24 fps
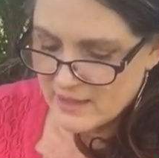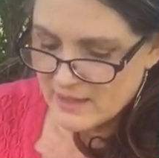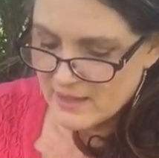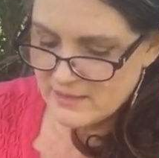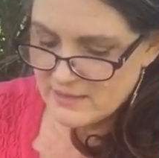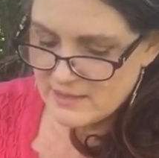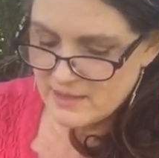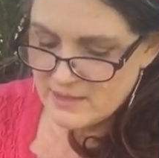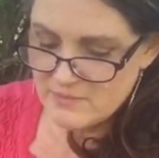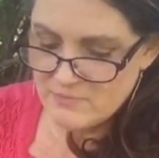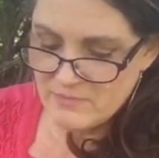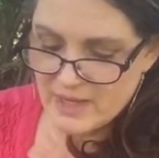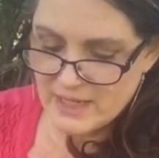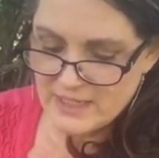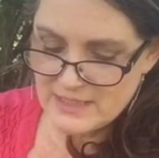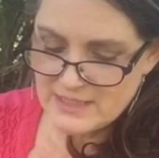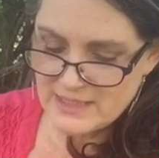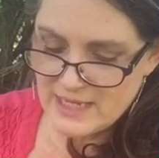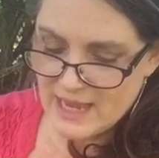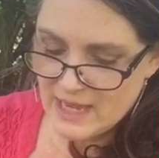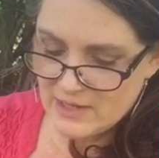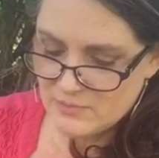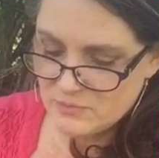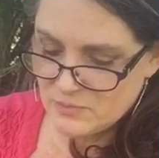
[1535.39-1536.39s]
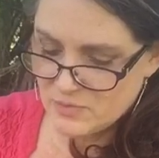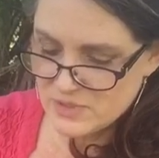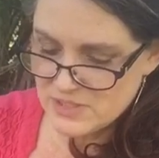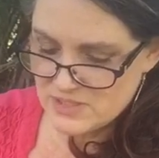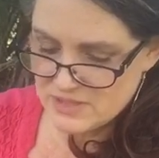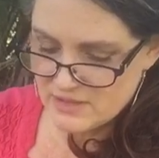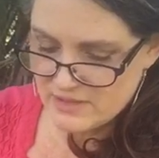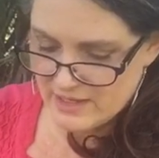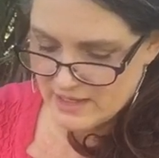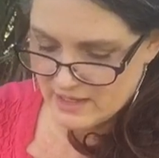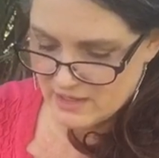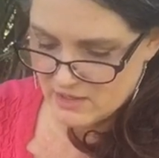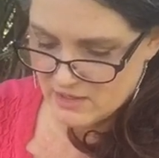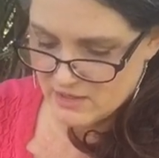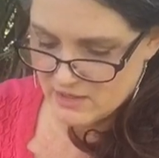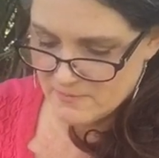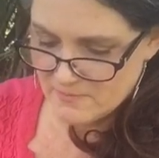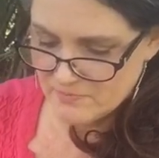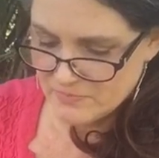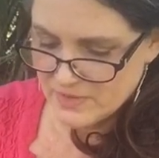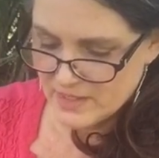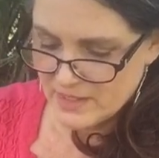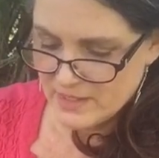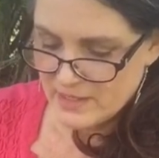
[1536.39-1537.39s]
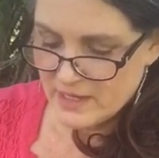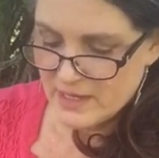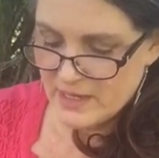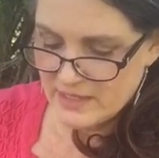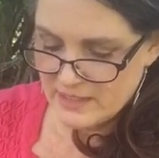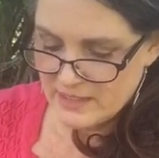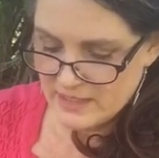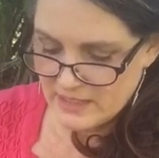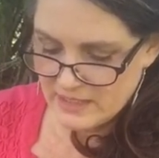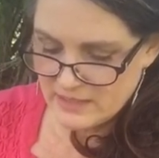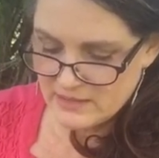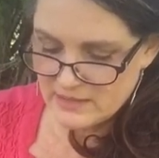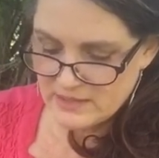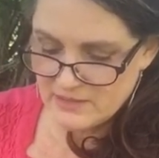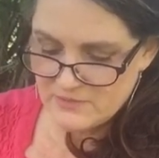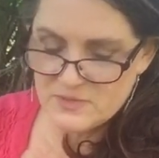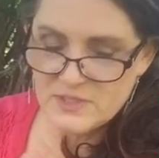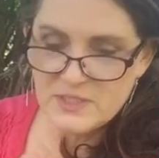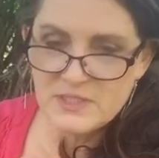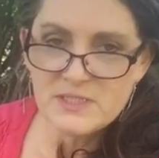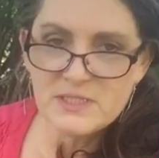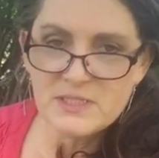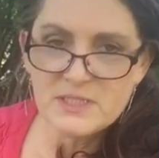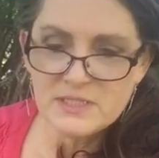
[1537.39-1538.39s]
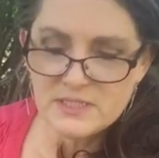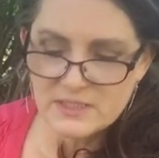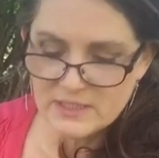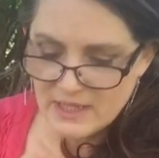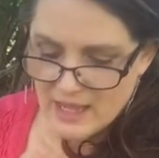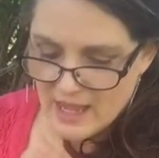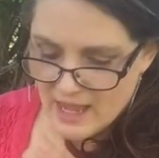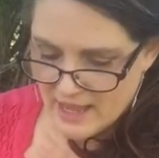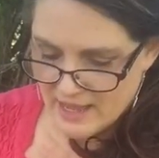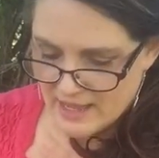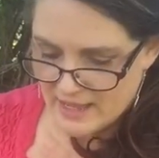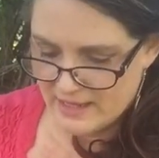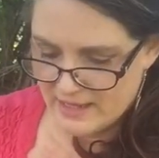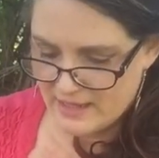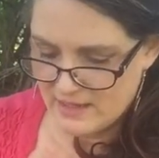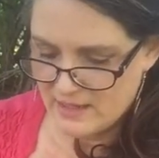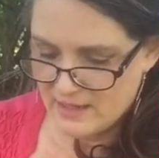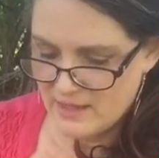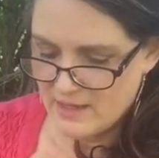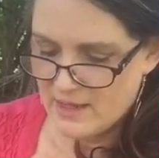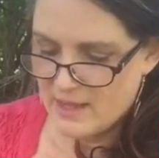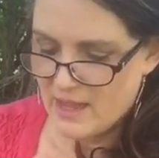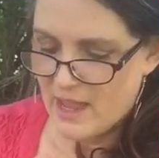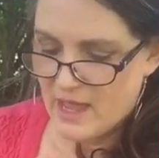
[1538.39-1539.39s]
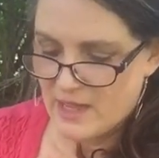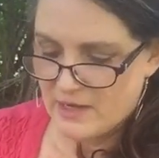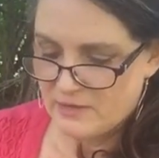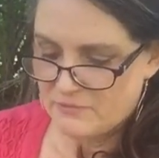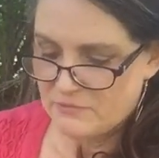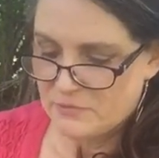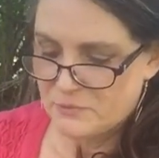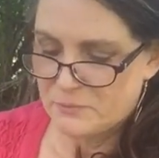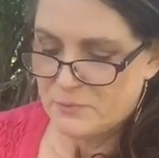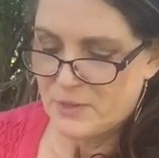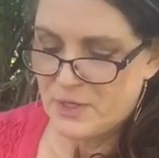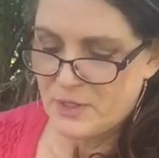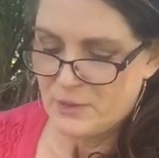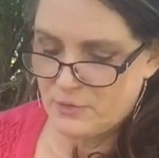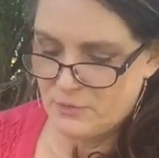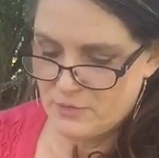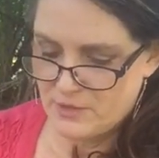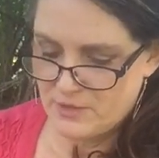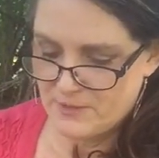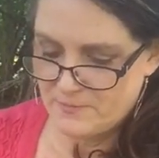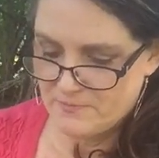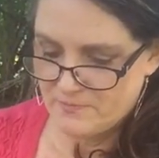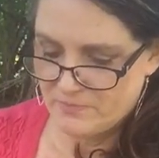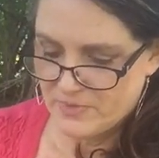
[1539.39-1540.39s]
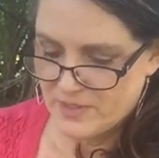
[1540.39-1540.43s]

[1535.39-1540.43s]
And then my dad was there, and he lifted Sky out of the road